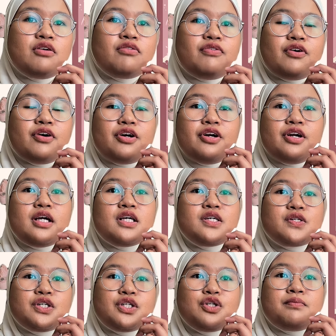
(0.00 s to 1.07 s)
for
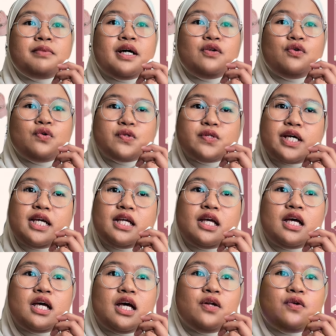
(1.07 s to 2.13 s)
sodium hydroxide
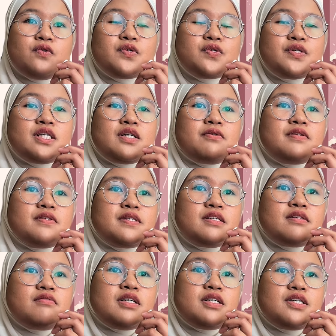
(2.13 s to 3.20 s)
and also the
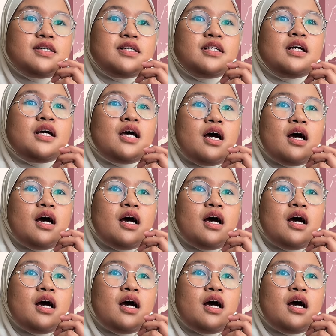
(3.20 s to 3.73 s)
concentration